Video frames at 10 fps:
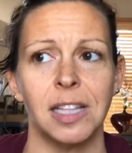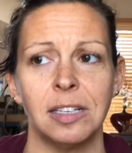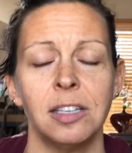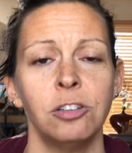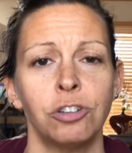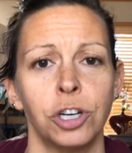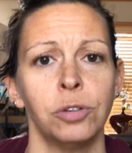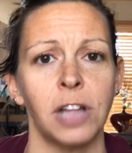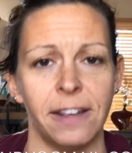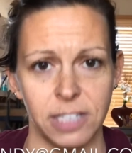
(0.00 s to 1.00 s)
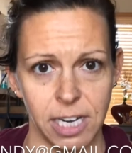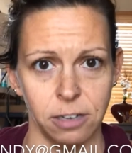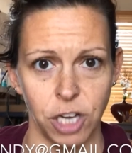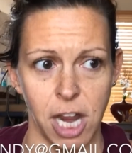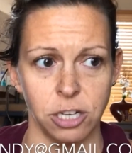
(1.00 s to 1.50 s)
This is true
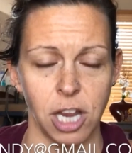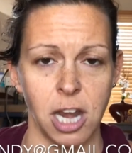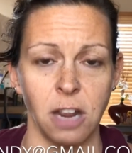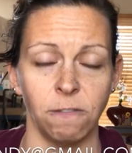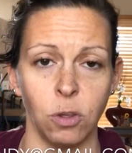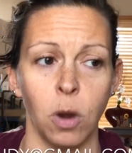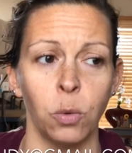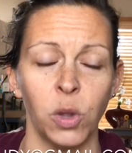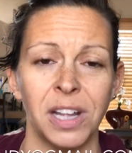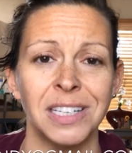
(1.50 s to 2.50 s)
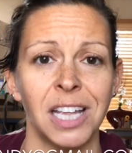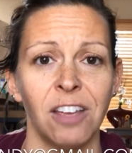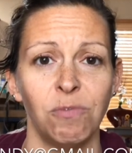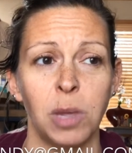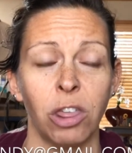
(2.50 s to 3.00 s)
lifestyle change. And if you are willing to
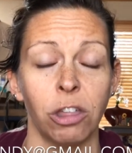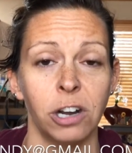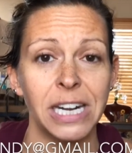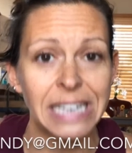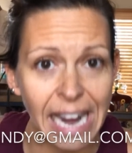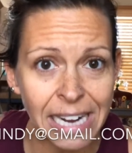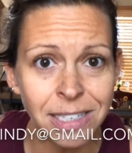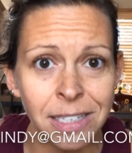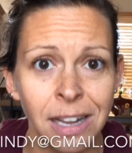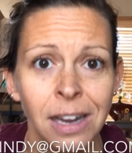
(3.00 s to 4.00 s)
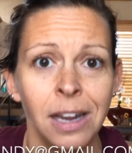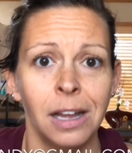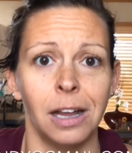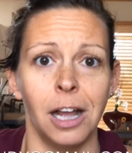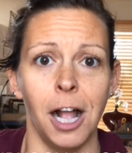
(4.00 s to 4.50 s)
give me 30 days,
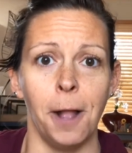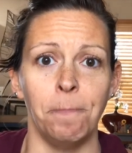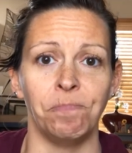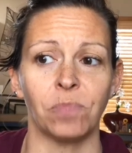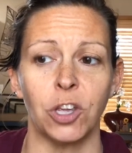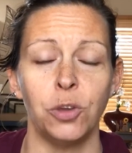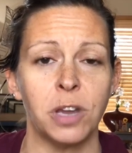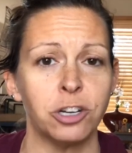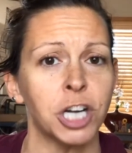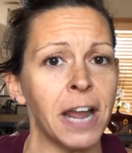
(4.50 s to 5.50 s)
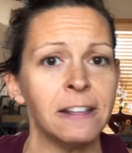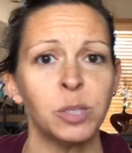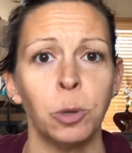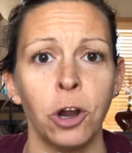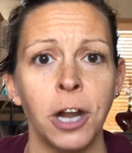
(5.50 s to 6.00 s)
you can try
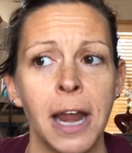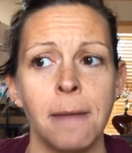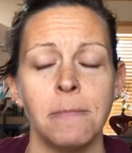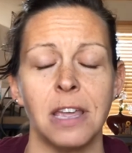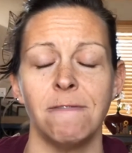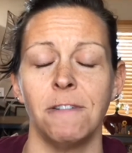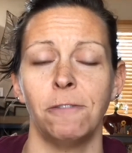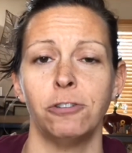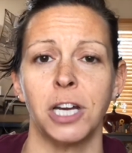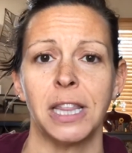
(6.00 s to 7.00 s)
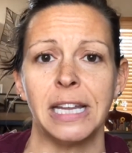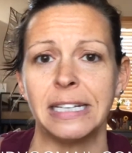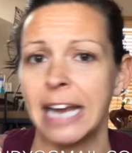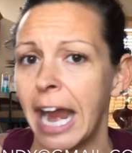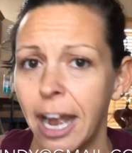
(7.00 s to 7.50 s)
this program. Even if you drink the
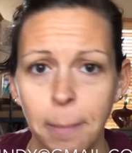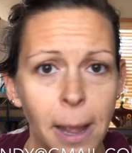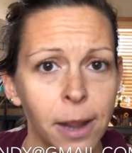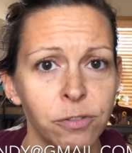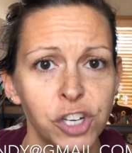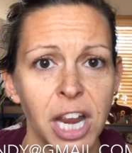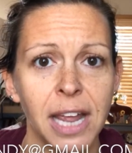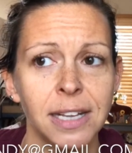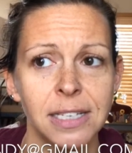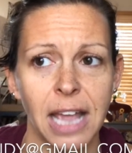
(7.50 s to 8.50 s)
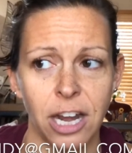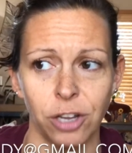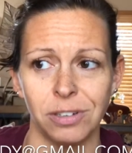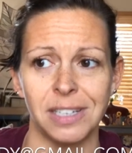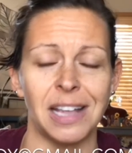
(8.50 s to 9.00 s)
entire bag of shakes
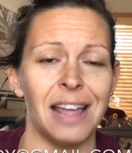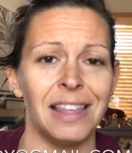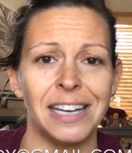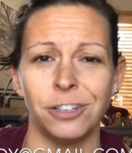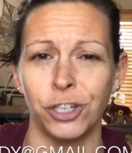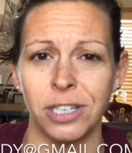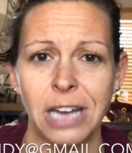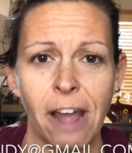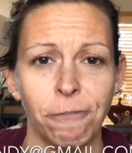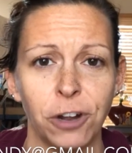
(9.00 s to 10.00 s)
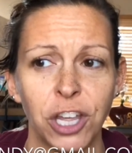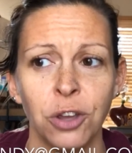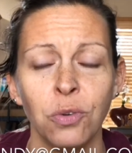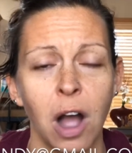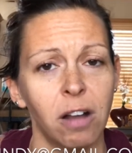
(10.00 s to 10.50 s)
and you decide that it's just not for
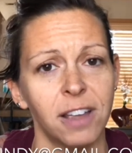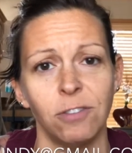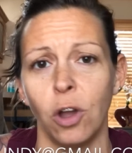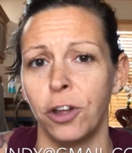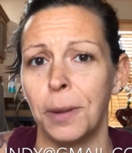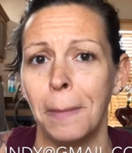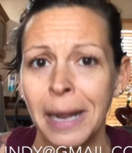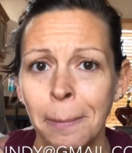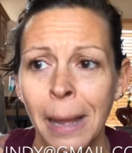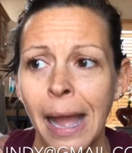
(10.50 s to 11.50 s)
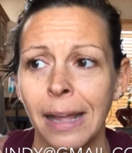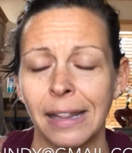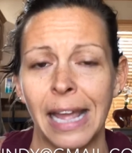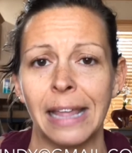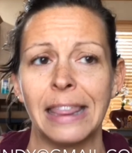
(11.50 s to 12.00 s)
you, I'll give you all your money back.
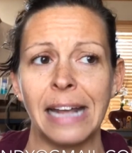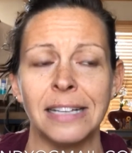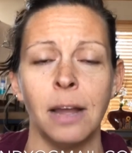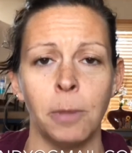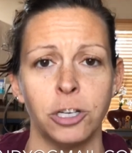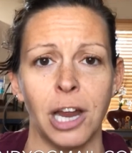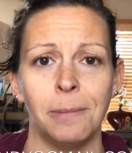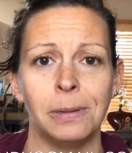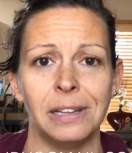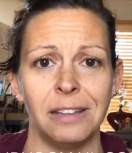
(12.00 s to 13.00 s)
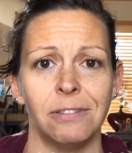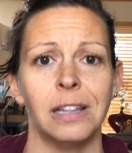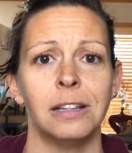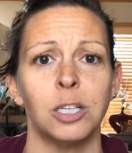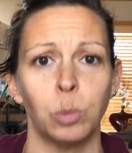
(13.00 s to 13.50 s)
Like, that's how much I believe
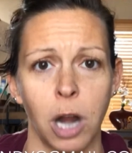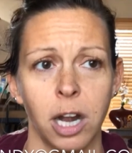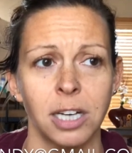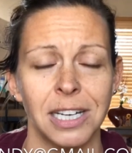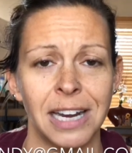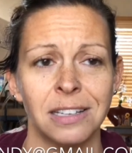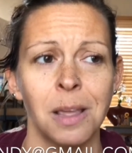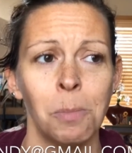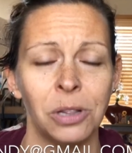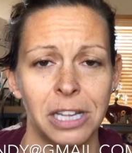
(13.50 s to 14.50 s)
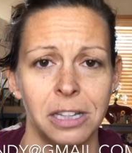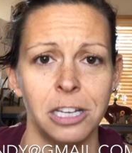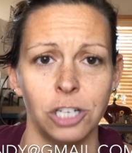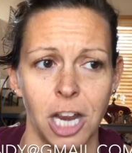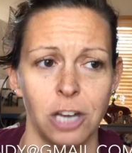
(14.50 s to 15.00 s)
in this product. It has
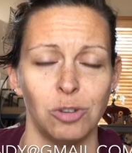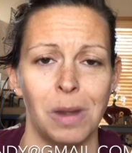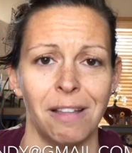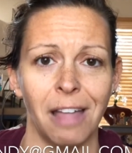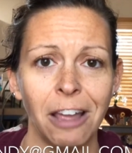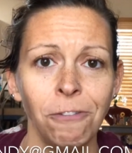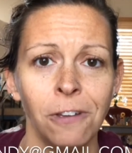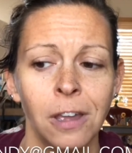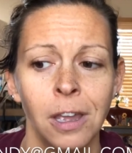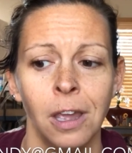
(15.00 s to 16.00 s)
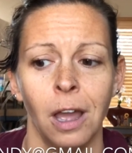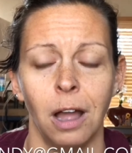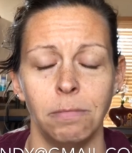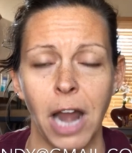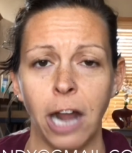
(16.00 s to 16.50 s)
completely changed my life,
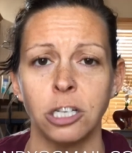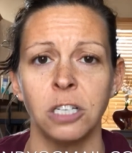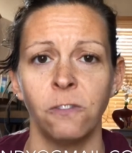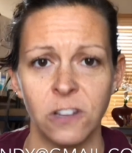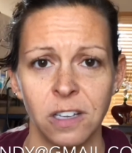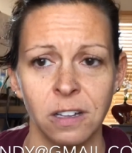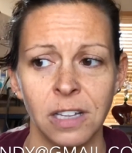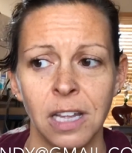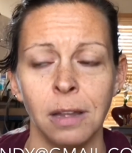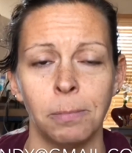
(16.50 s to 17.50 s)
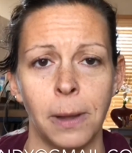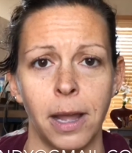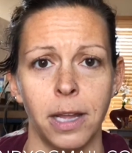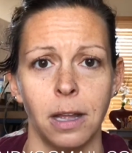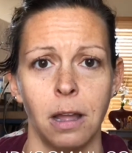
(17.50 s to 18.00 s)
not just physically,
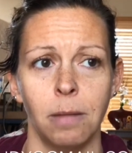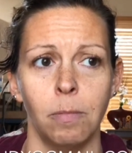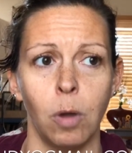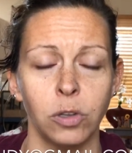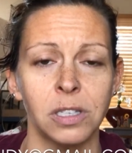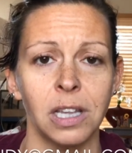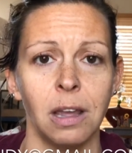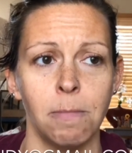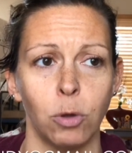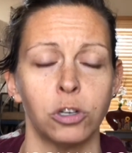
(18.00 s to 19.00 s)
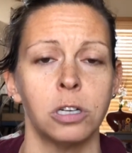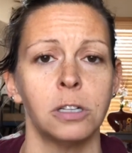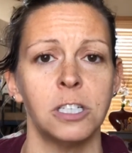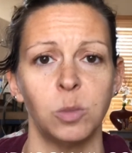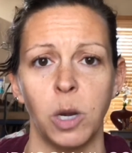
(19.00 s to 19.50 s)
but mostly
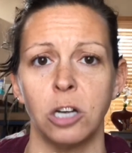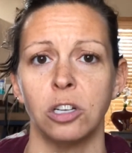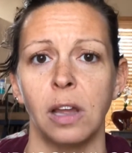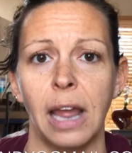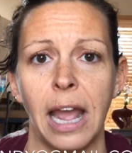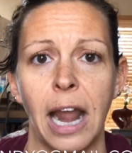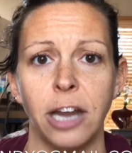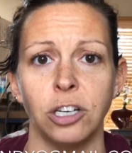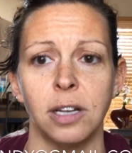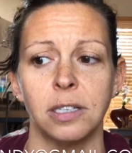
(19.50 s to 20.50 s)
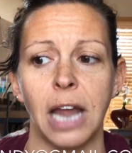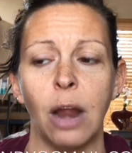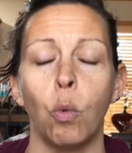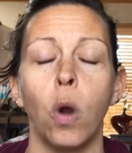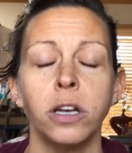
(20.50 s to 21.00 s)
emotionally, spiritually. And
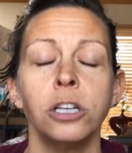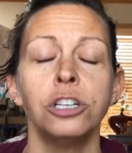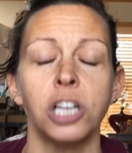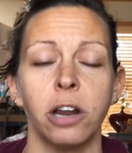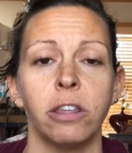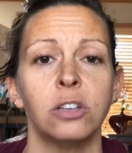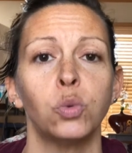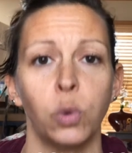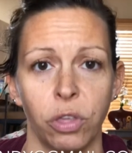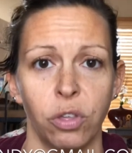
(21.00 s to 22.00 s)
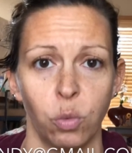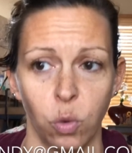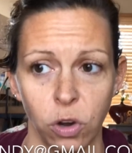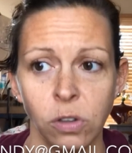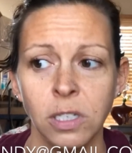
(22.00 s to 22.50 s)
I want to share this with the
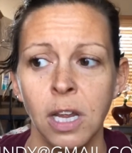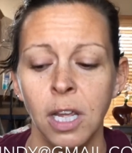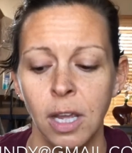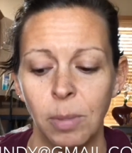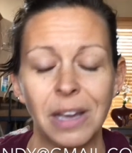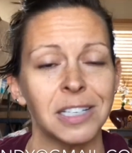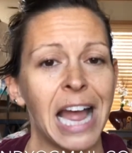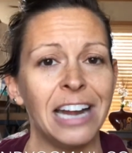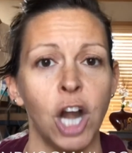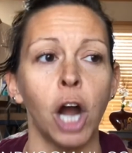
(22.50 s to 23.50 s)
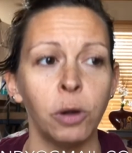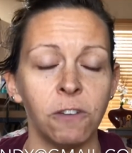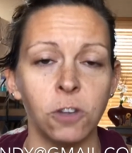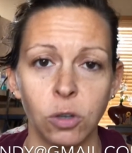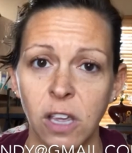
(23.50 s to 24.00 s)
world, because I know
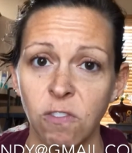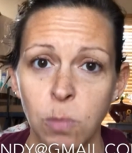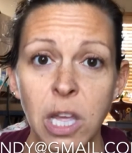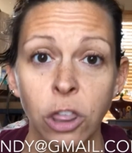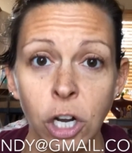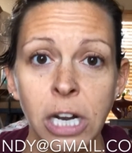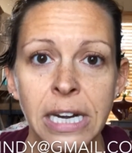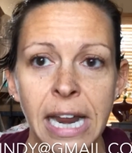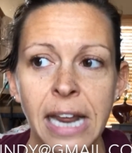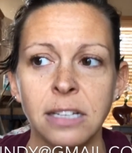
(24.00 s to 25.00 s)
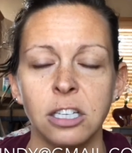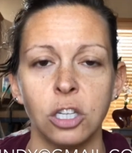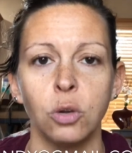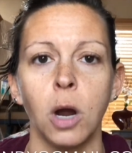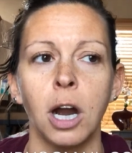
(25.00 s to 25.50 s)
if you give me 30 days,
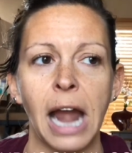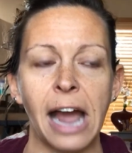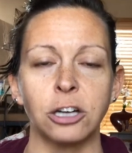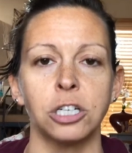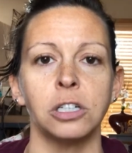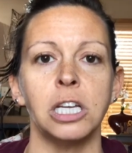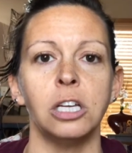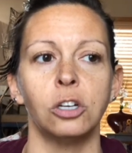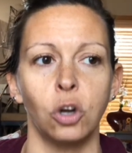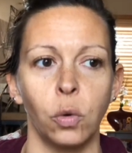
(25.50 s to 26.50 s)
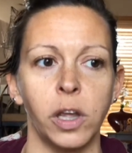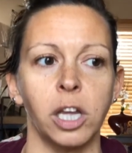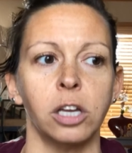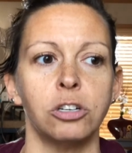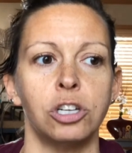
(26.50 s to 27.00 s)
you are actually
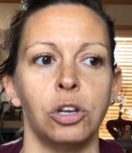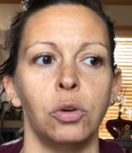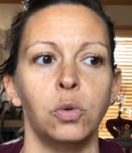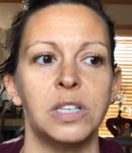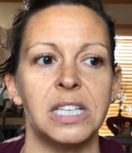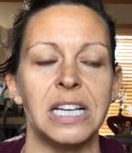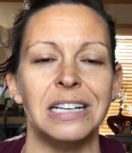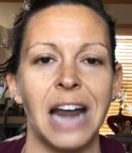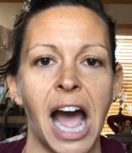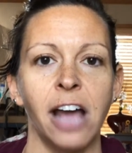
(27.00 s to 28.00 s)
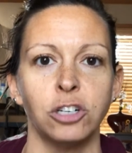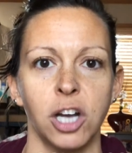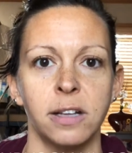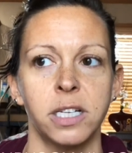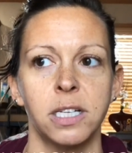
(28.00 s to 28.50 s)
going to see not
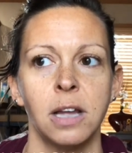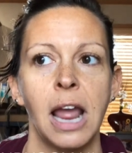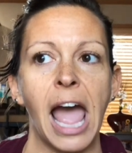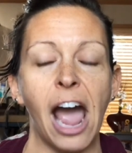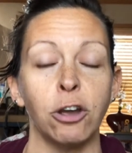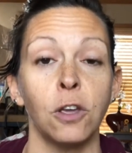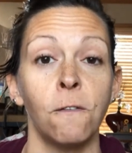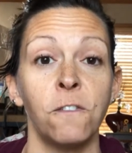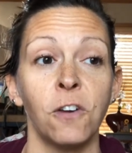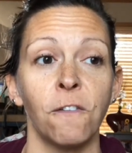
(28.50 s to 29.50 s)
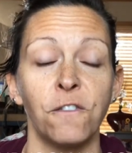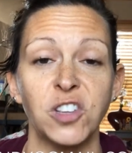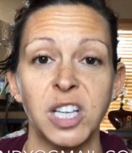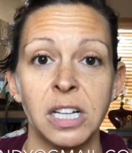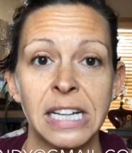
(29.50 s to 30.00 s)
just how you feel
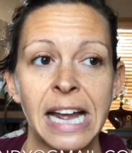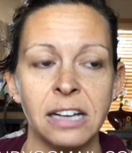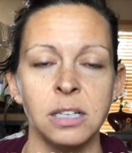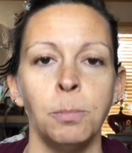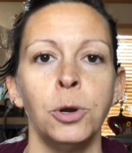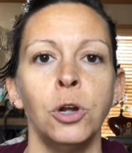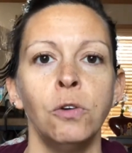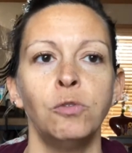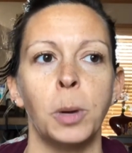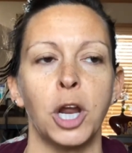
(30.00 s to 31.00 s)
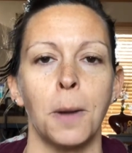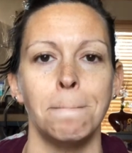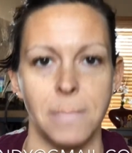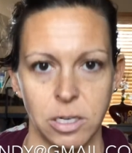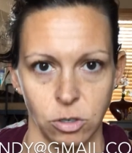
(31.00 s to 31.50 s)
physically has improved, but your
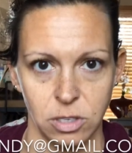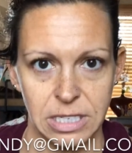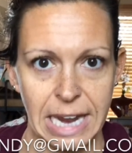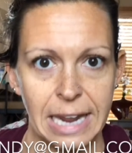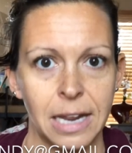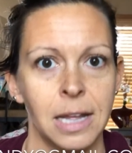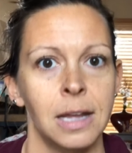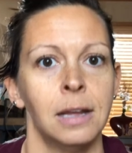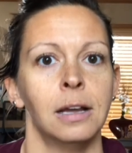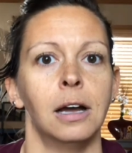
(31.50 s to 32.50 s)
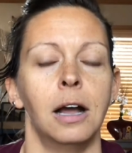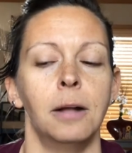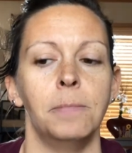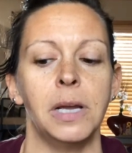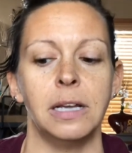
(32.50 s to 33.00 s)
mental state
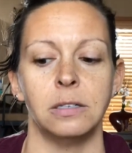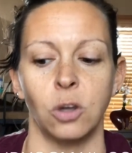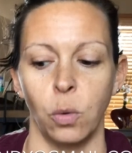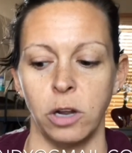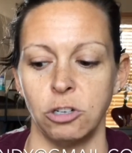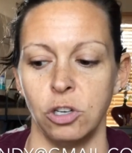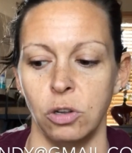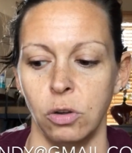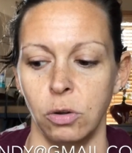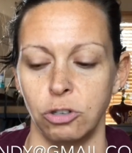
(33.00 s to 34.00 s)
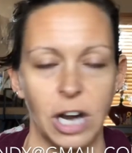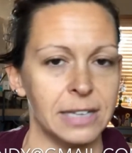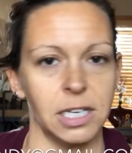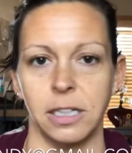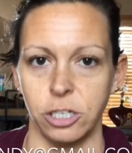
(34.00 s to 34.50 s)
is going to
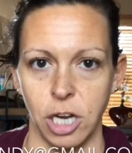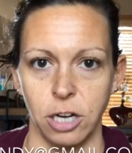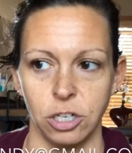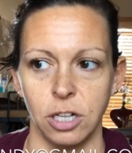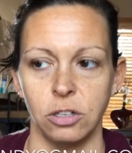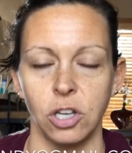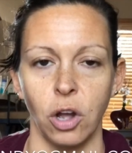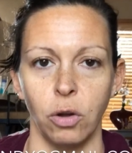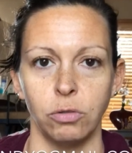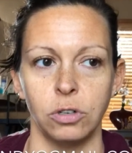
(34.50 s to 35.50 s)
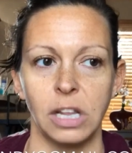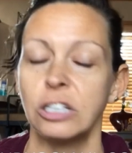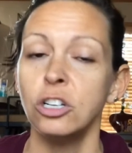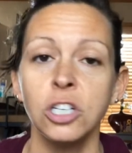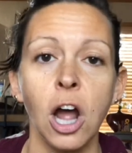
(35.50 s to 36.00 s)
drastically change. And so
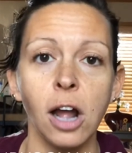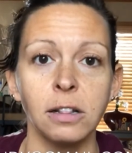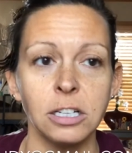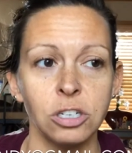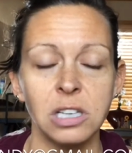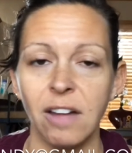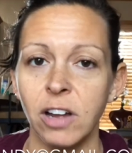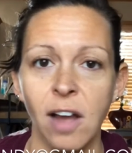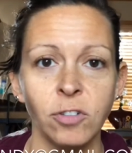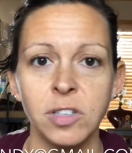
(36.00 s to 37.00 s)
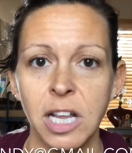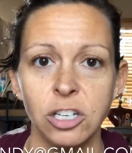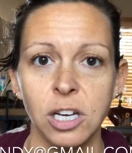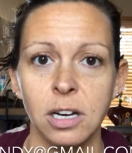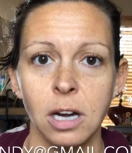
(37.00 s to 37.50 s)
let's just talk, let's just have a
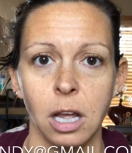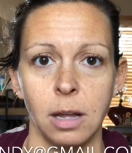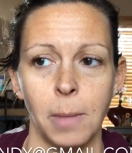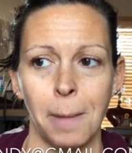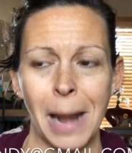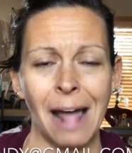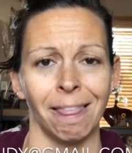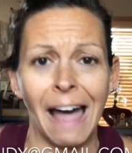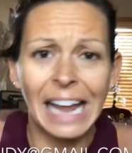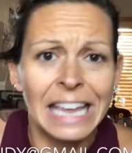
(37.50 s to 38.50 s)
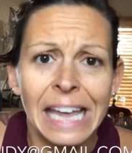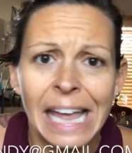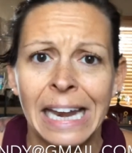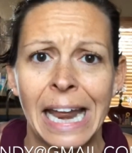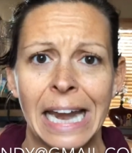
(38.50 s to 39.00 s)
conversation. I'm not locking
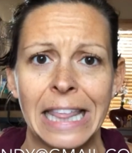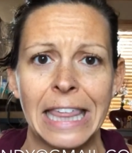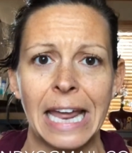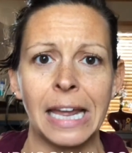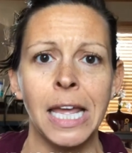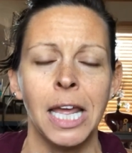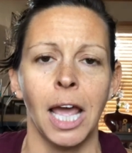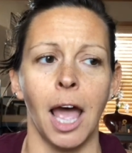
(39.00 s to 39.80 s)
it into anything.